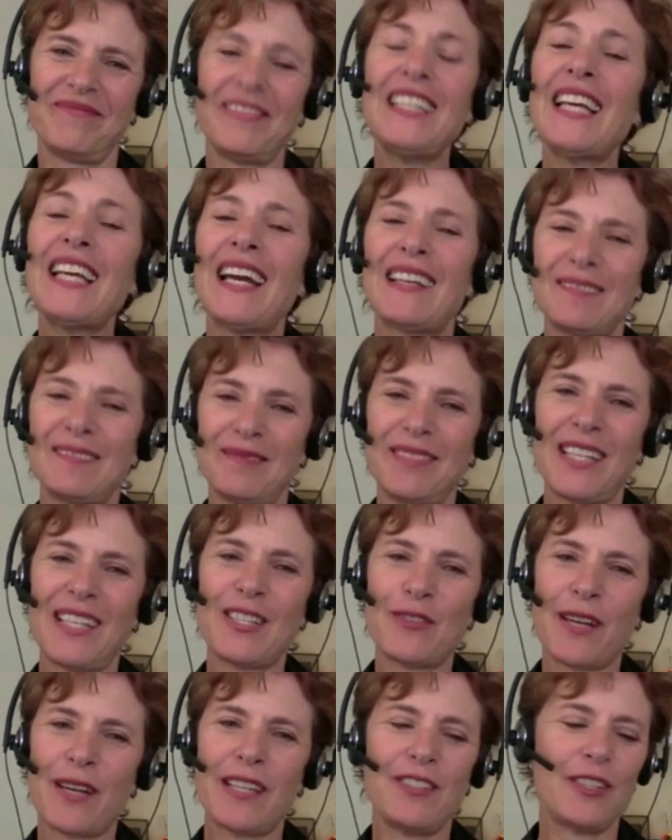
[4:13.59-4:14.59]
Yeah,
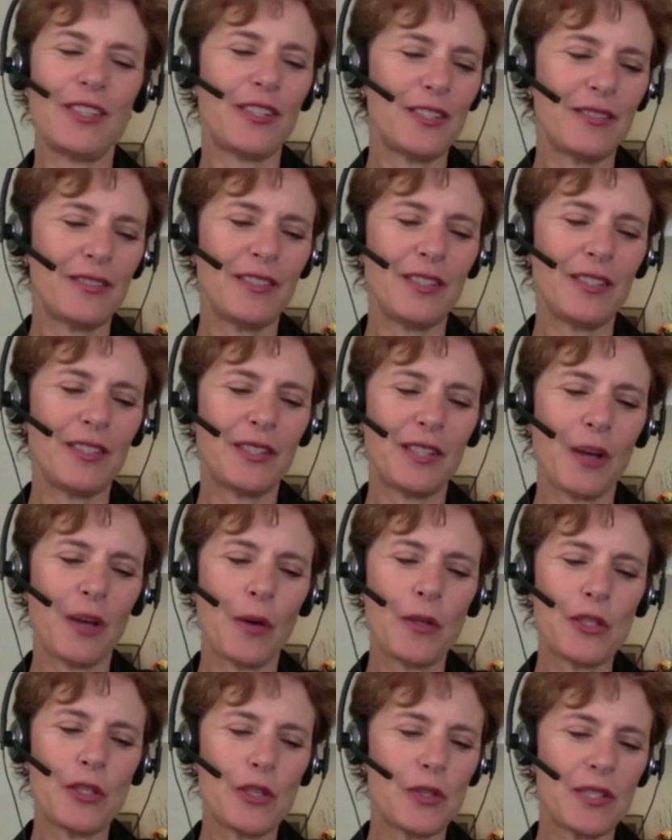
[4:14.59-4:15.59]
that's right. You can
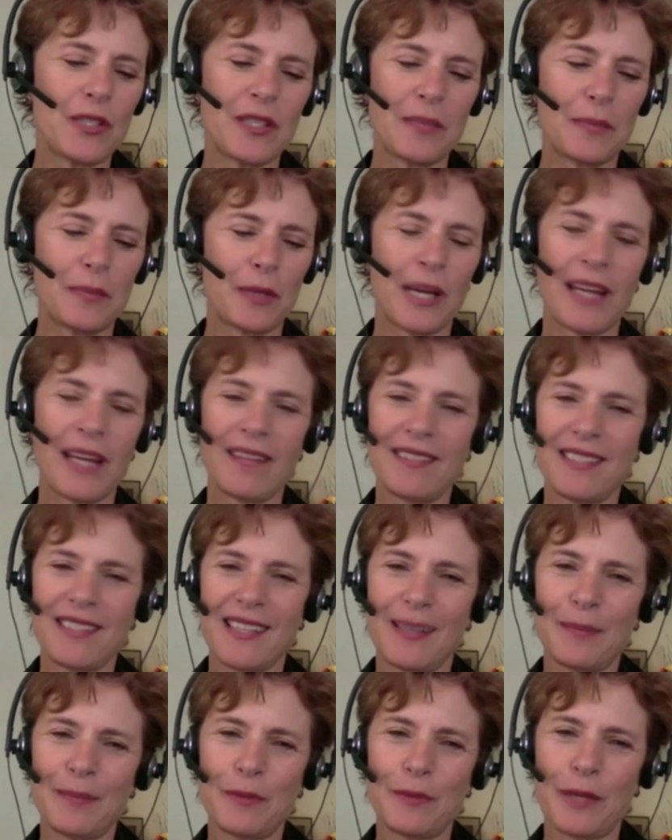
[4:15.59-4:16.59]
always use the breath
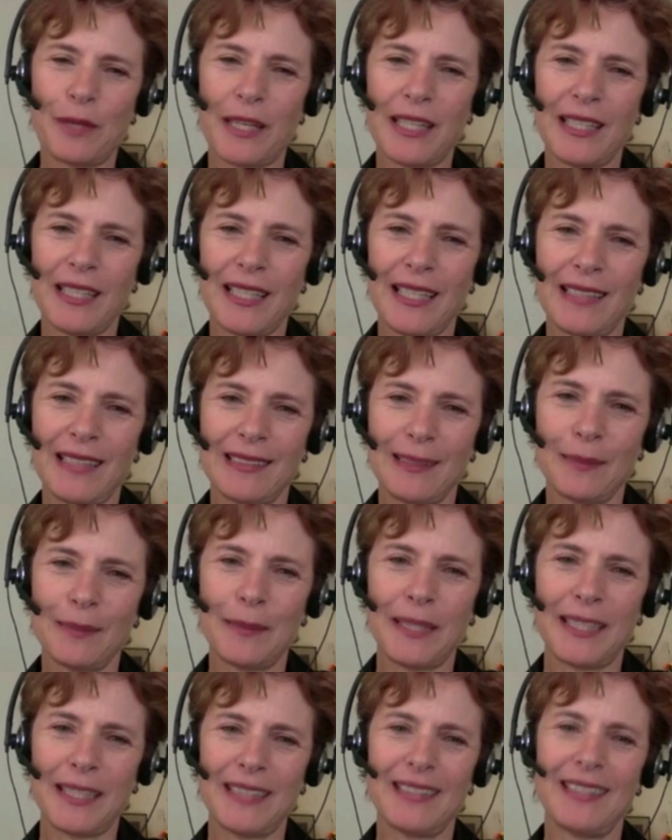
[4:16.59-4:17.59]
to help regulate a little
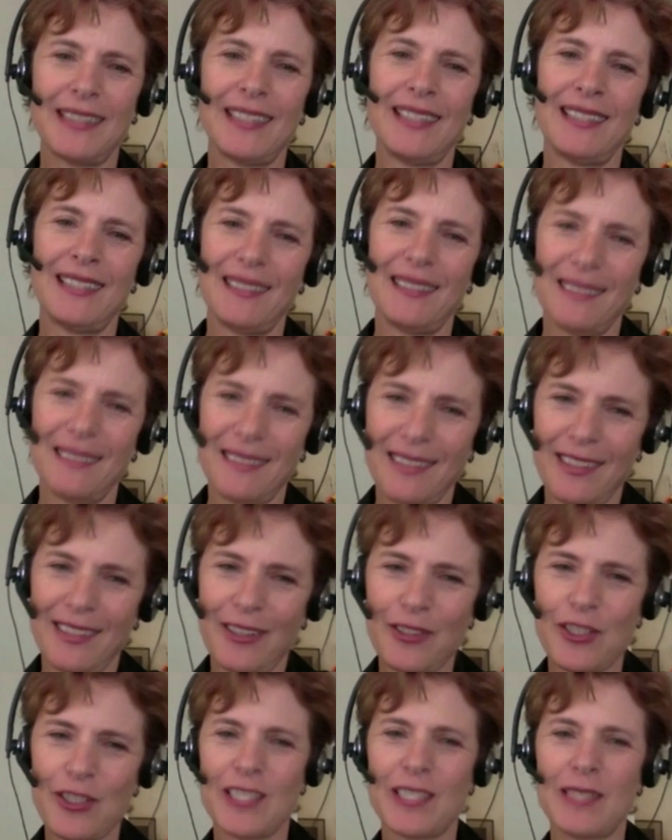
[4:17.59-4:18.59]
bit.
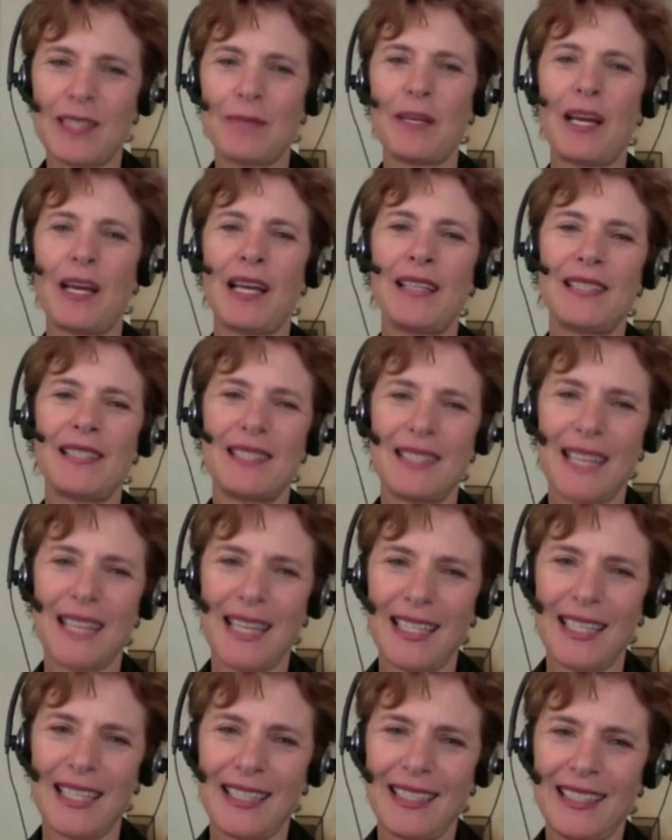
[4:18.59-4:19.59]
Just some nice,
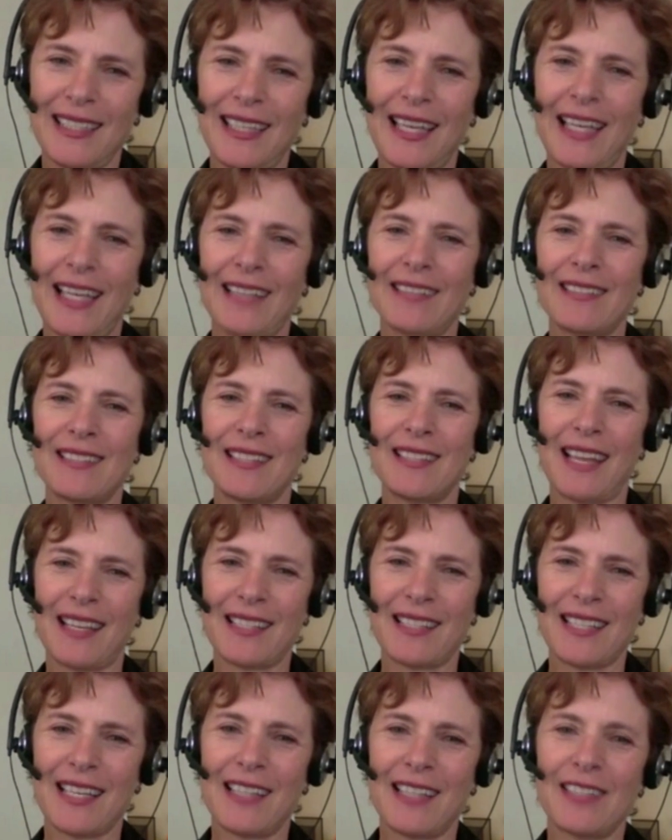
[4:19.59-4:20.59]
steady inhales and
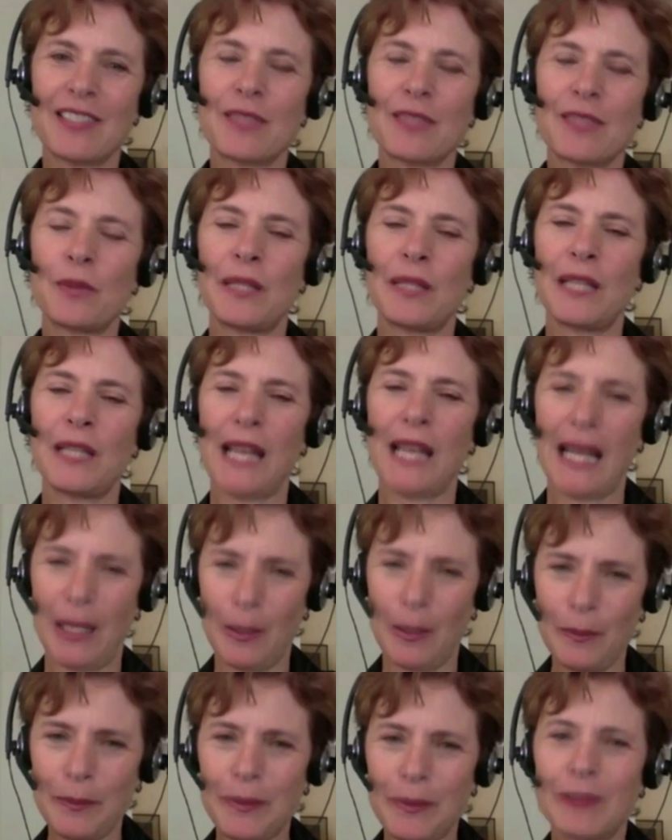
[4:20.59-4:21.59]
exhales will
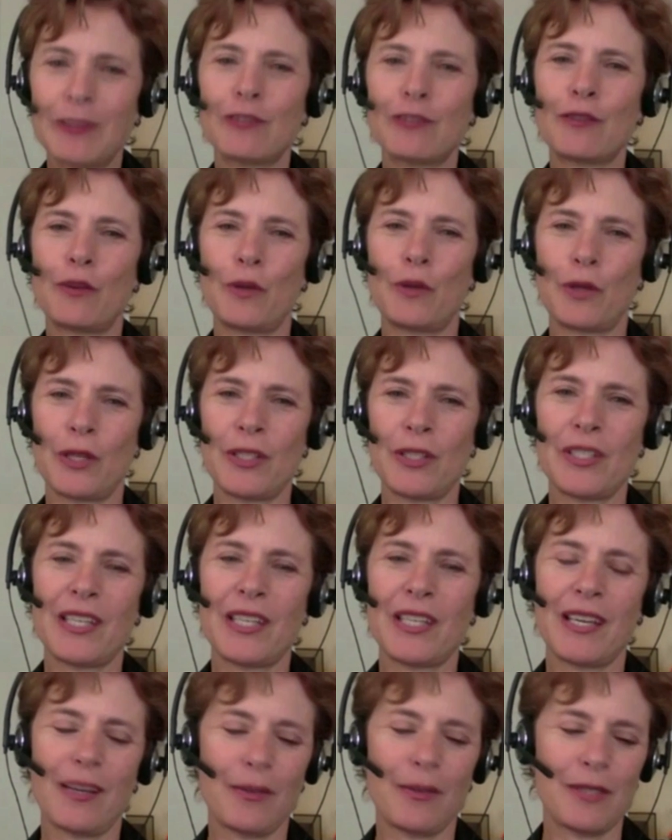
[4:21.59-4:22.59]
help, of course.
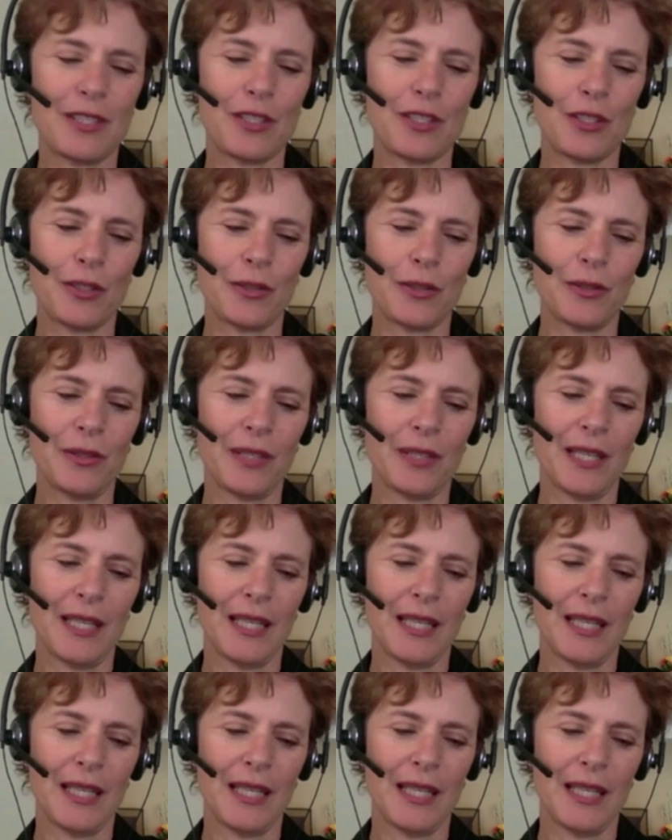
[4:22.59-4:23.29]
They always do.